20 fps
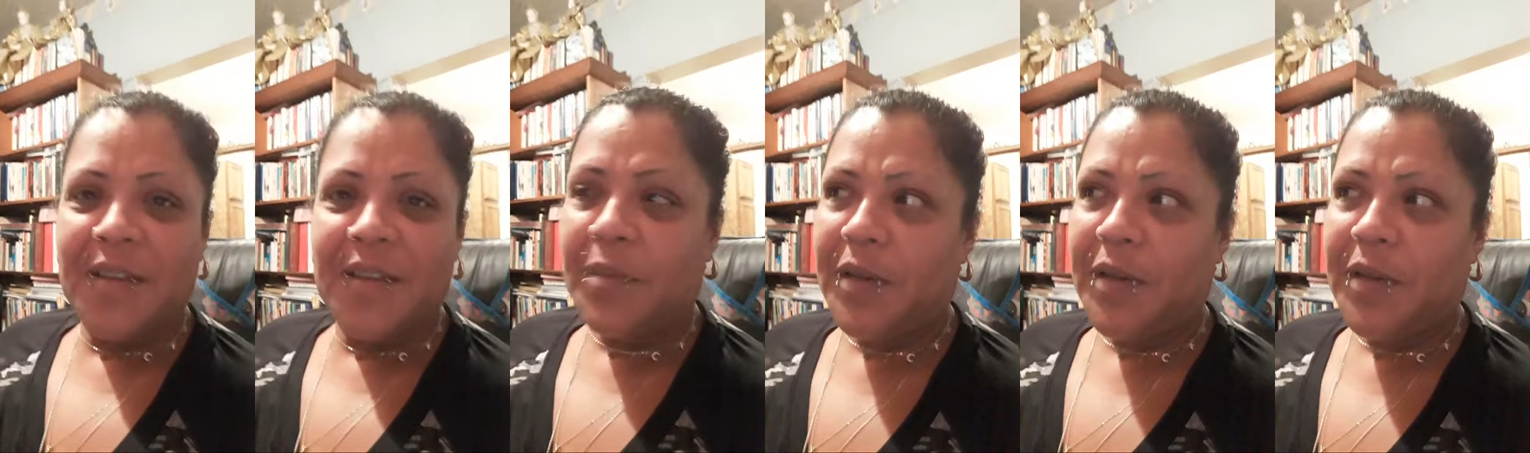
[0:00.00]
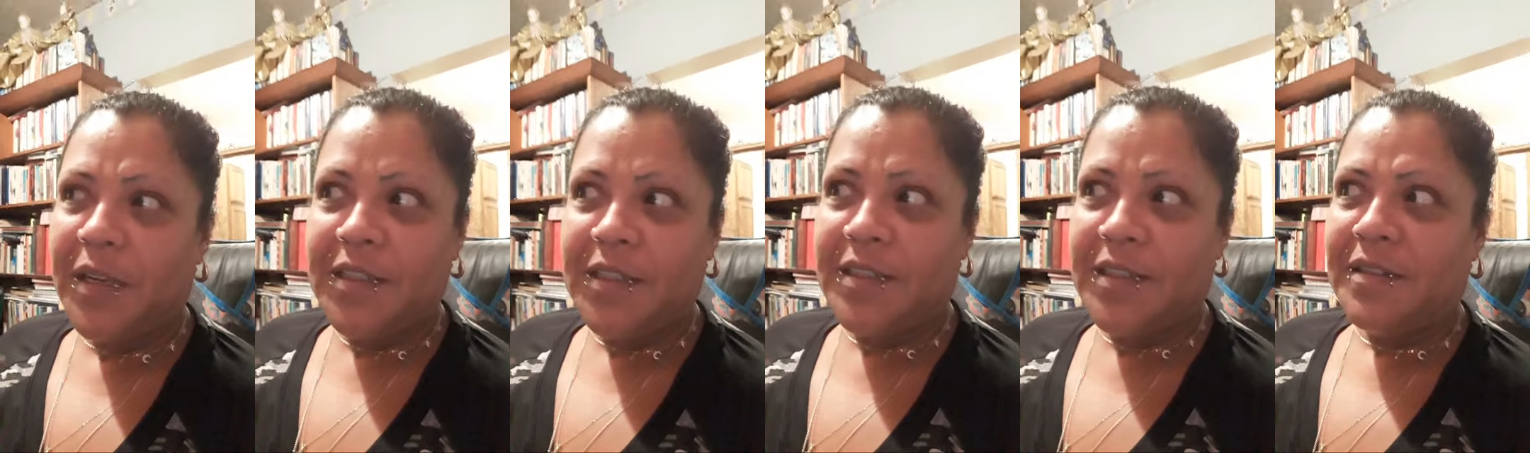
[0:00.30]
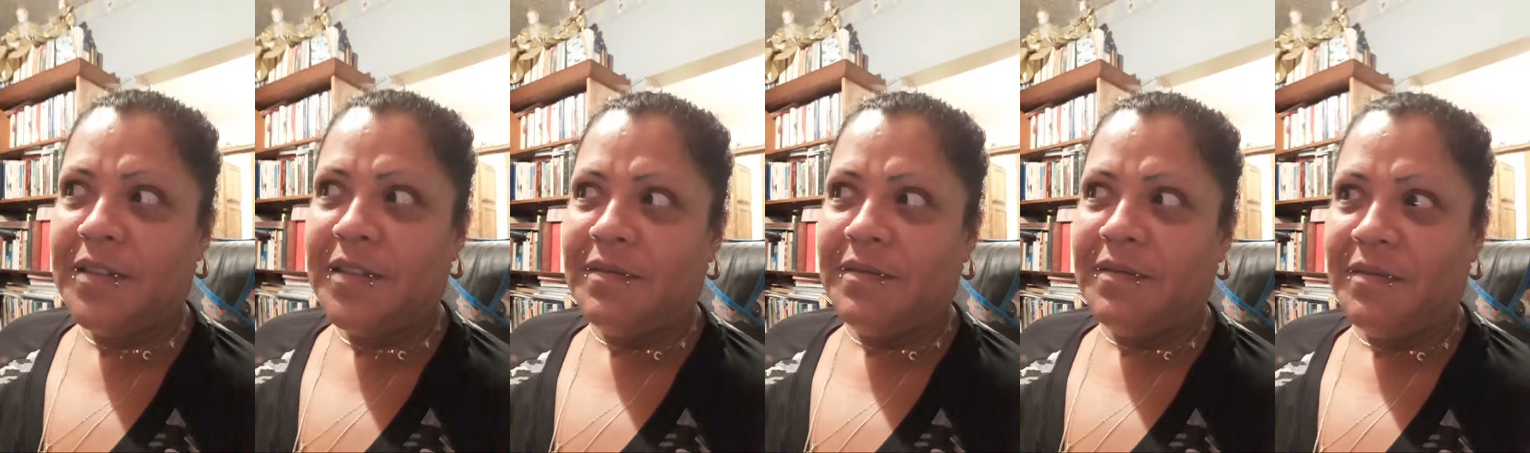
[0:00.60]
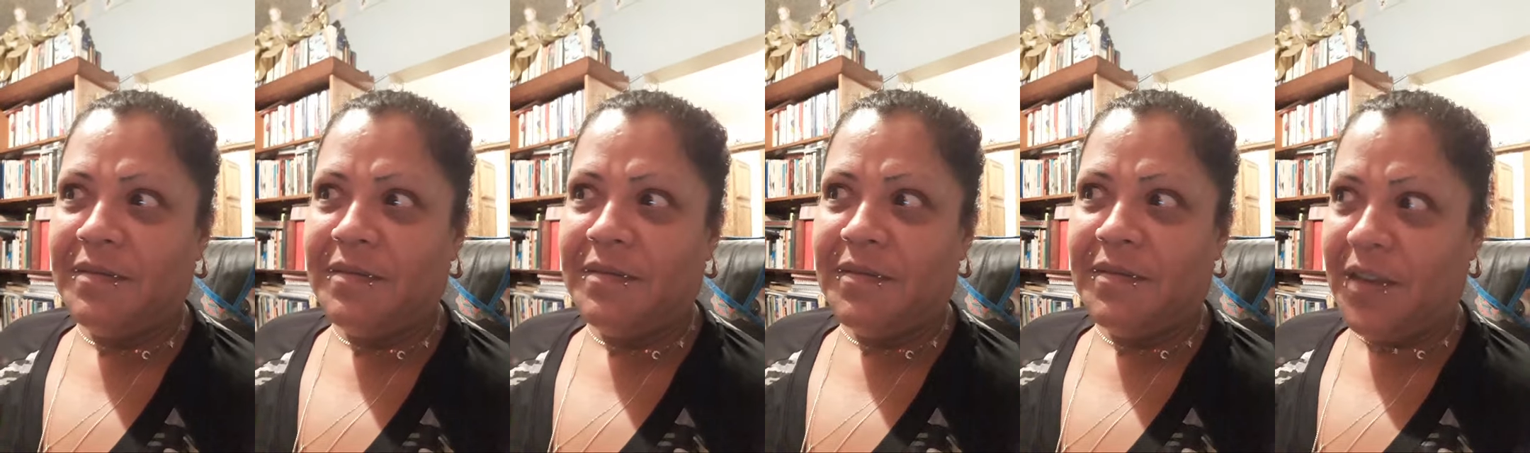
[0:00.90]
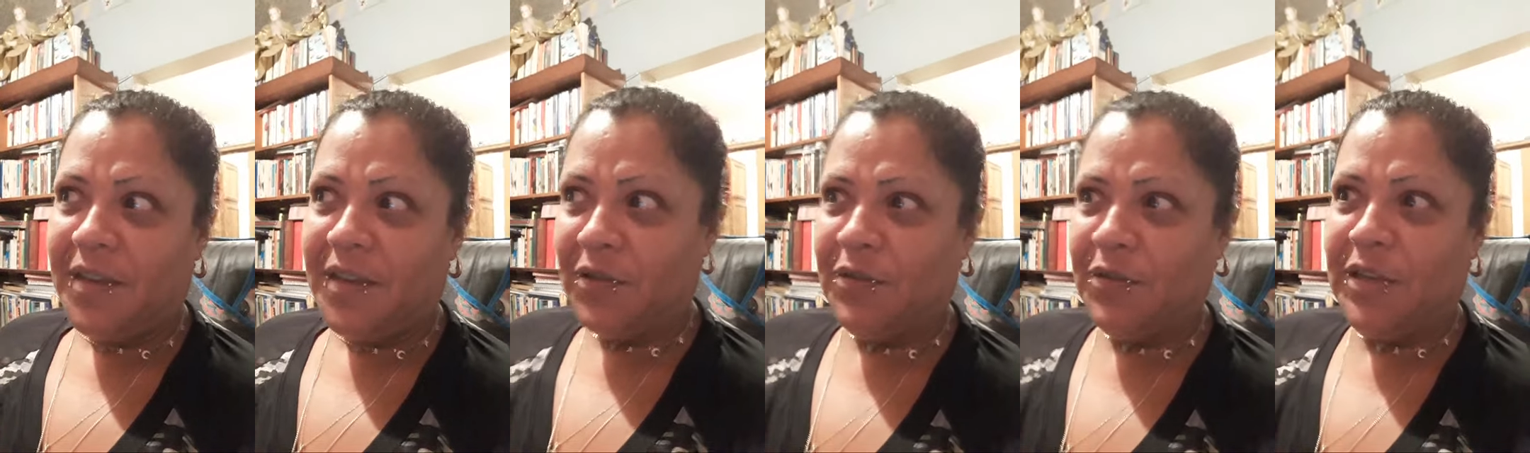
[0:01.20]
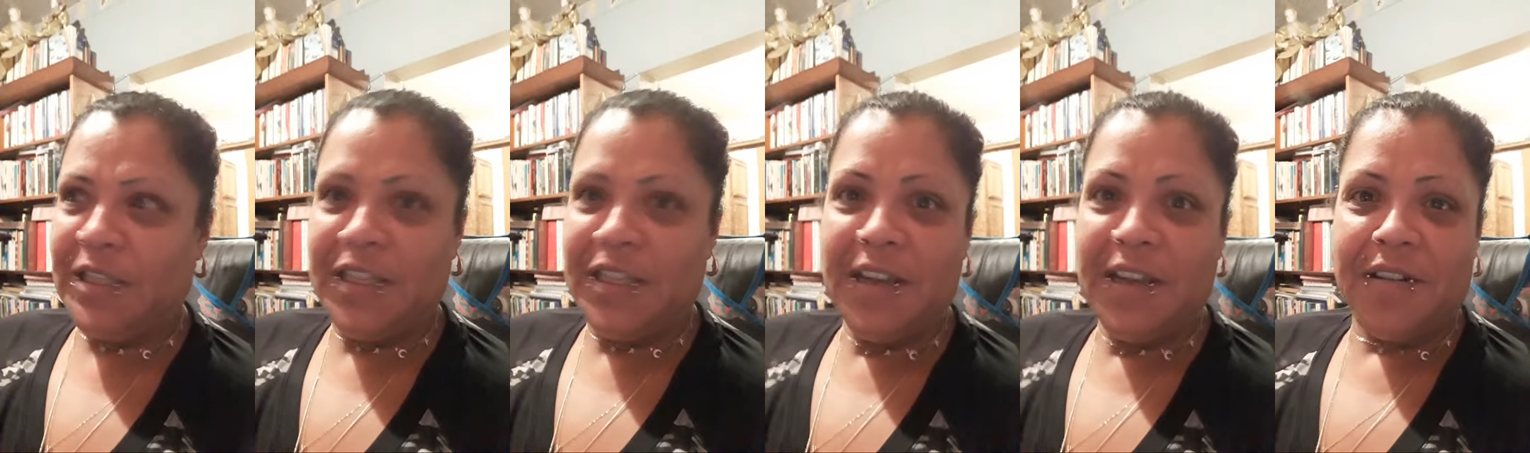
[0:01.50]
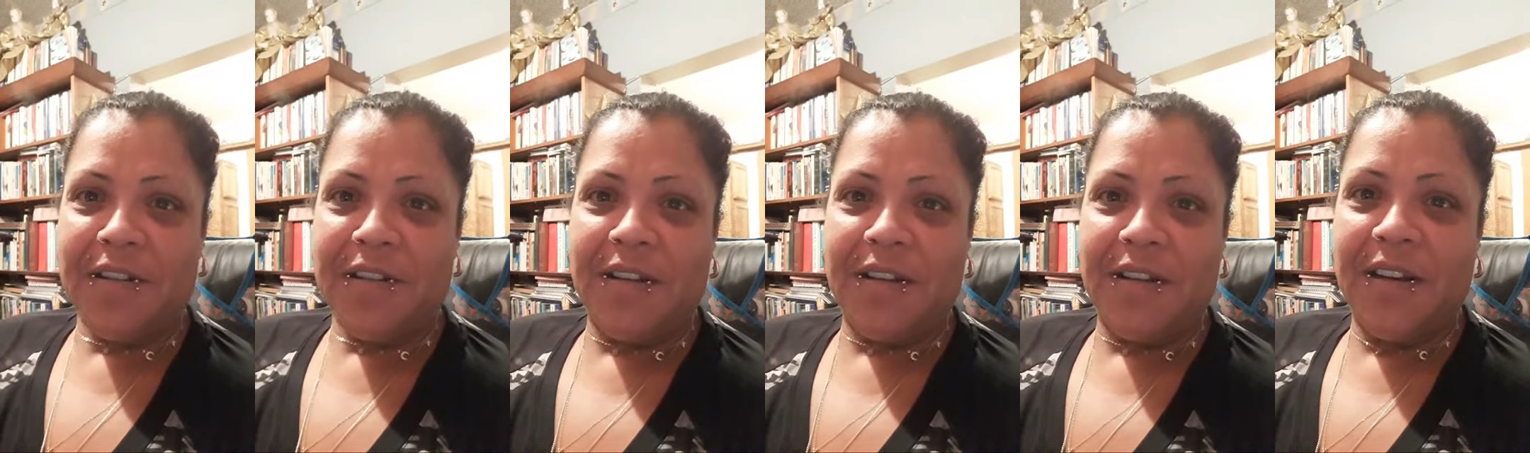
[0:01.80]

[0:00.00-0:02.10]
But it was right there.